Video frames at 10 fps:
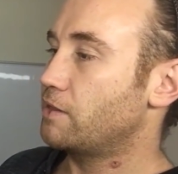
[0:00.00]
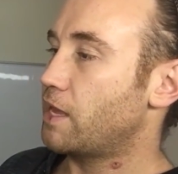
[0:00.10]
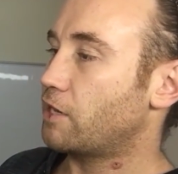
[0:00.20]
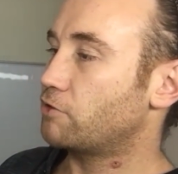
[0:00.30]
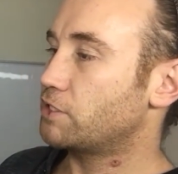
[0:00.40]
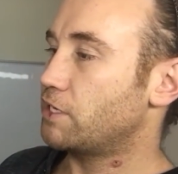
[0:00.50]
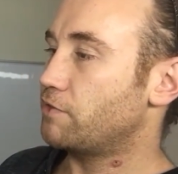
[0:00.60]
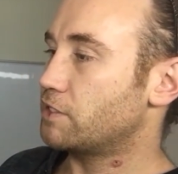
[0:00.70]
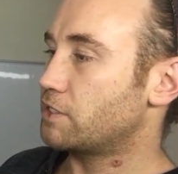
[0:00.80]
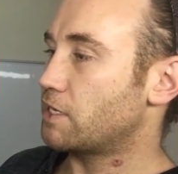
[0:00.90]
The accuracy
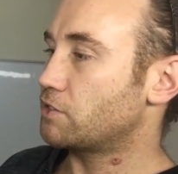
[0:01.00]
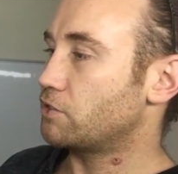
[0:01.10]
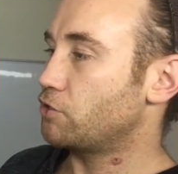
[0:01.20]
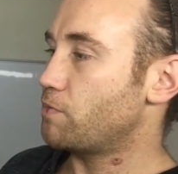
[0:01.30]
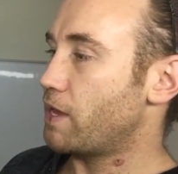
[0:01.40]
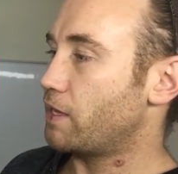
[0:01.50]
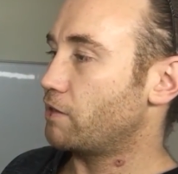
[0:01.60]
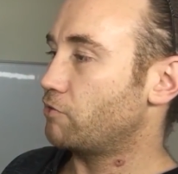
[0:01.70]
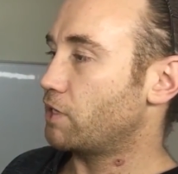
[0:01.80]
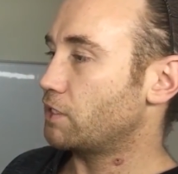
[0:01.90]
of the stencil you're making
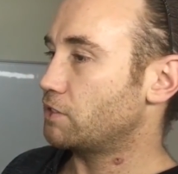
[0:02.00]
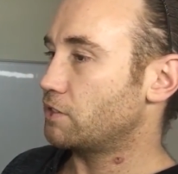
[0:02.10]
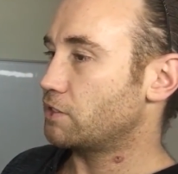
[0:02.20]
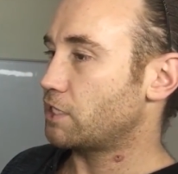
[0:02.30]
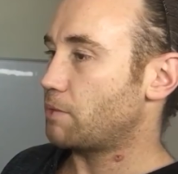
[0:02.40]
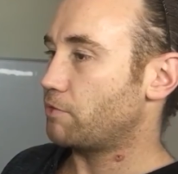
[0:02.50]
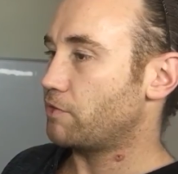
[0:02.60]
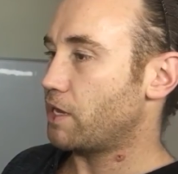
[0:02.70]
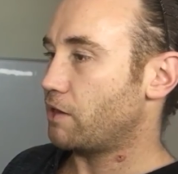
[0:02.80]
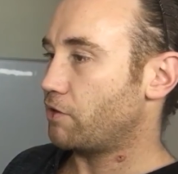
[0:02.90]
in relation to the shape
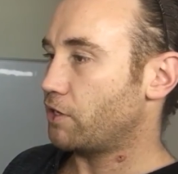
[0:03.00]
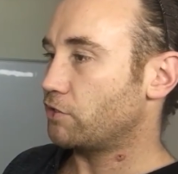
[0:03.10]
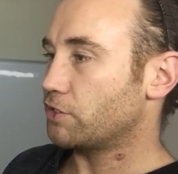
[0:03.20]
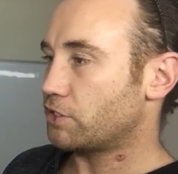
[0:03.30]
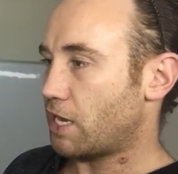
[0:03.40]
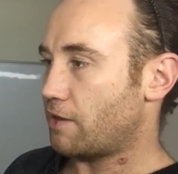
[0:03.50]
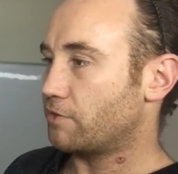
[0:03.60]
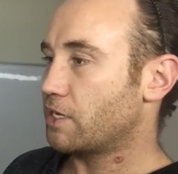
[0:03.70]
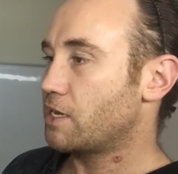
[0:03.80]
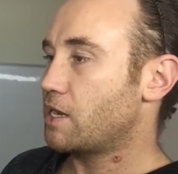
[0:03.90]
of the area you just
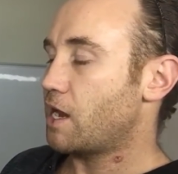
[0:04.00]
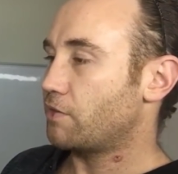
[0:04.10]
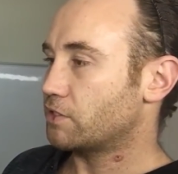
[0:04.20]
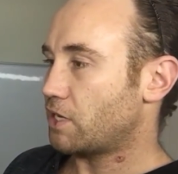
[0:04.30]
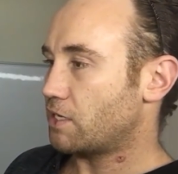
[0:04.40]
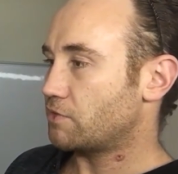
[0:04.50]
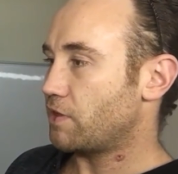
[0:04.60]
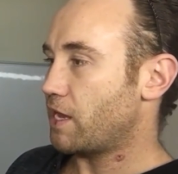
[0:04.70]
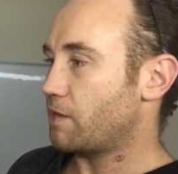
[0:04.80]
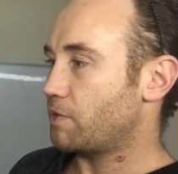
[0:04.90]
shaved and the size
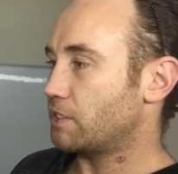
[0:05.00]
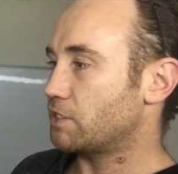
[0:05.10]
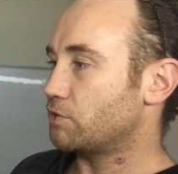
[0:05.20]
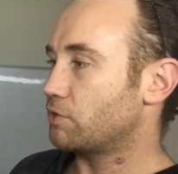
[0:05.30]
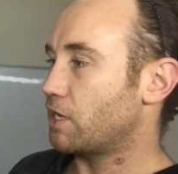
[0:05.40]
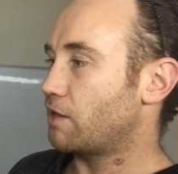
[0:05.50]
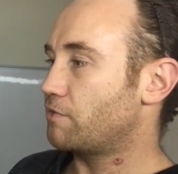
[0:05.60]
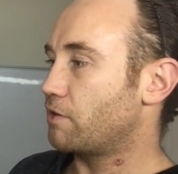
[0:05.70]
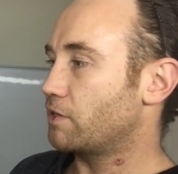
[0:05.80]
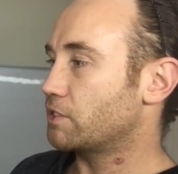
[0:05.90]
of the hair pieces you will
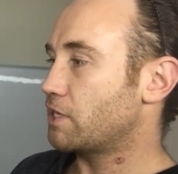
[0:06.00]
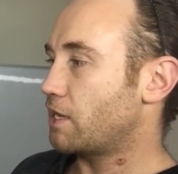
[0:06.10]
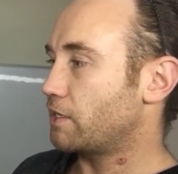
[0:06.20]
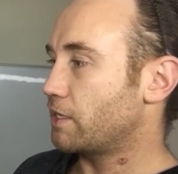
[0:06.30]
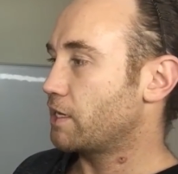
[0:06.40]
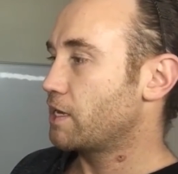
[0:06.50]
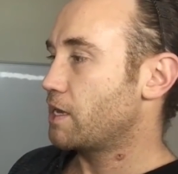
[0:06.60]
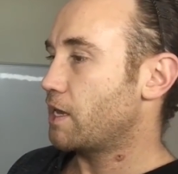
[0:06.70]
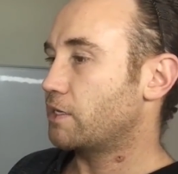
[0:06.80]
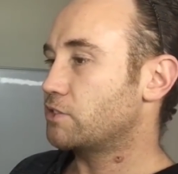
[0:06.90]
cut varies slightly,
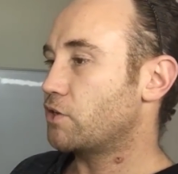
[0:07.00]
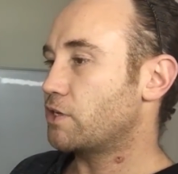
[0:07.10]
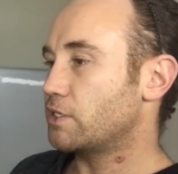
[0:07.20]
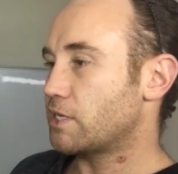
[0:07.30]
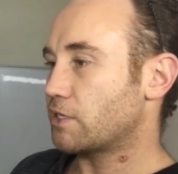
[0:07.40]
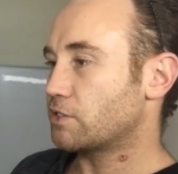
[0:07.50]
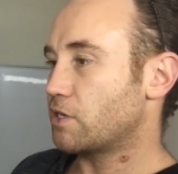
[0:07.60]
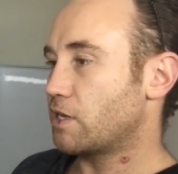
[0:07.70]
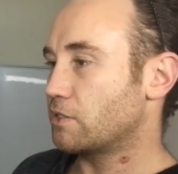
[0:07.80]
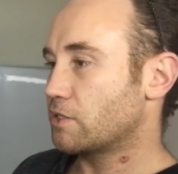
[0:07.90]
and it's not an exact
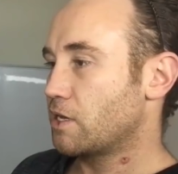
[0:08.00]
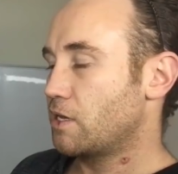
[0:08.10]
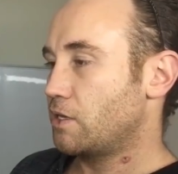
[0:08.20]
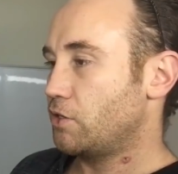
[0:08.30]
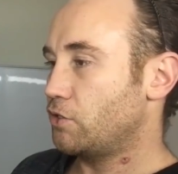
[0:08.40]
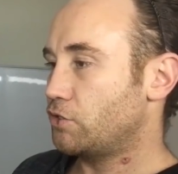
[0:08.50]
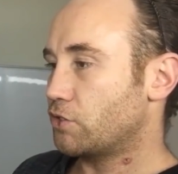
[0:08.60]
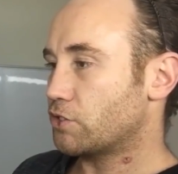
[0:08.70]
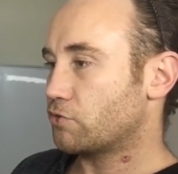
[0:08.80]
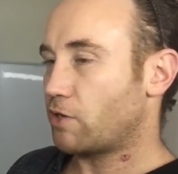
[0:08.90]
science. Use
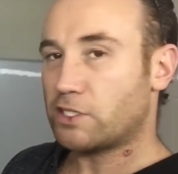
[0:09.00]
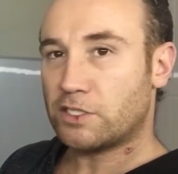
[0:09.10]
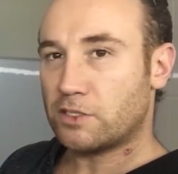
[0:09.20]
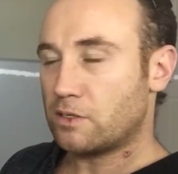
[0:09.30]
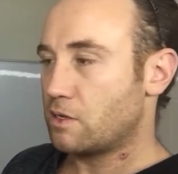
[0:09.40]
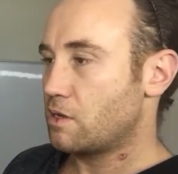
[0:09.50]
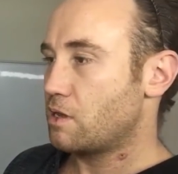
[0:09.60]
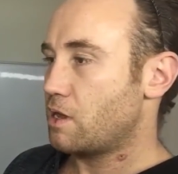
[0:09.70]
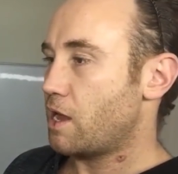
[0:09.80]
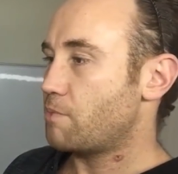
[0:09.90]
your discretion
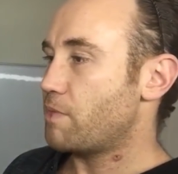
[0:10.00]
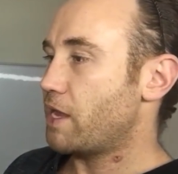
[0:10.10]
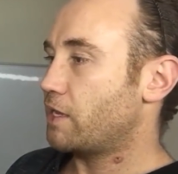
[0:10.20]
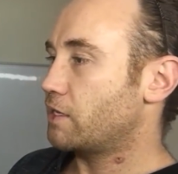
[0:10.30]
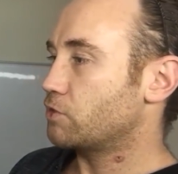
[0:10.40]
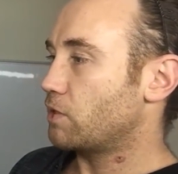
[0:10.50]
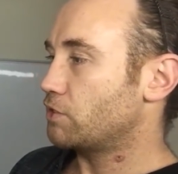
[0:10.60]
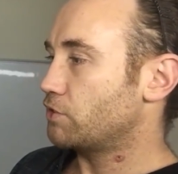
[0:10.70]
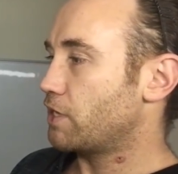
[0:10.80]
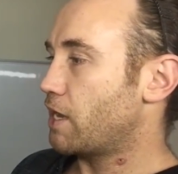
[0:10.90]
and make it as well
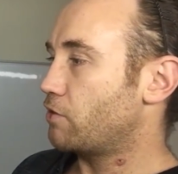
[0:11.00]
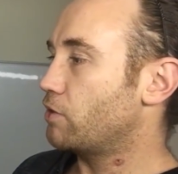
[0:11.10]
as you can.